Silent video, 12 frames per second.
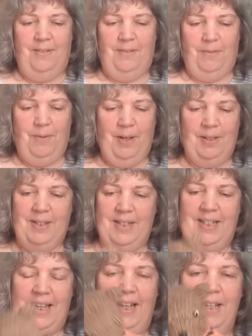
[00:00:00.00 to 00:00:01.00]
what else
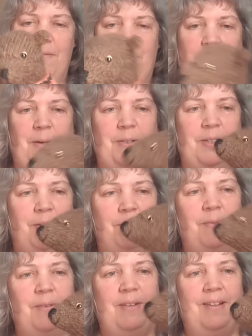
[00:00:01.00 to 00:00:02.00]
to tell you about
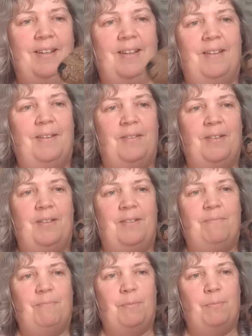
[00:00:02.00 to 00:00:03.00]
him?
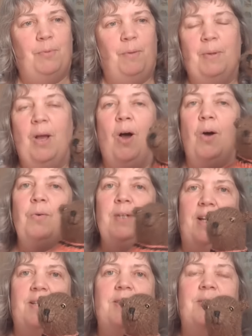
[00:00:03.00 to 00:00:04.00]

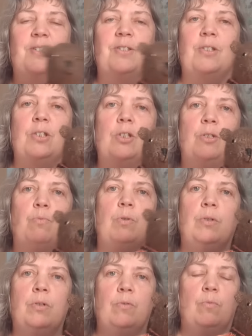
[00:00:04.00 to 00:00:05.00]
Just
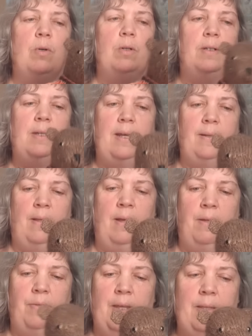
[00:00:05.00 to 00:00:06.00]
one
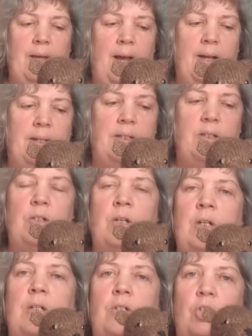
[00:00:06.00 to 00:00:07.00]
thing that I
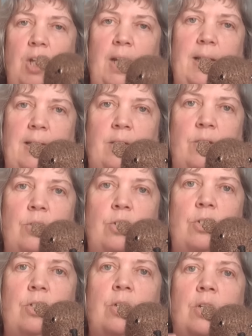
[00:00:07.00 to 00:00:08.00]

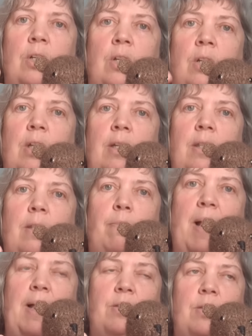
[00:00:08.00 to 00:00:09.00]
changed in the
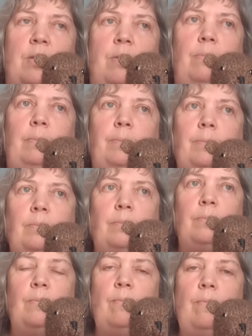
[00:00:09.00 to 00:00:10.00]
pattern,
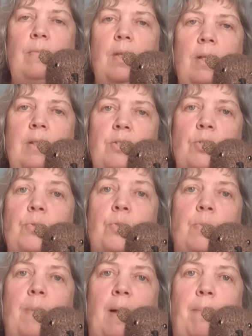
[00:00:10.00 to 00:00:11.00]
in the
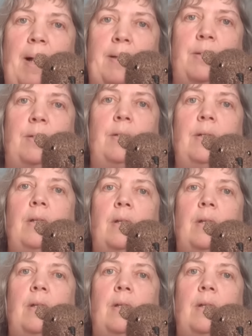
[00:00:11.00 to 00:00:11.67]
Tsutsu Bear pattern,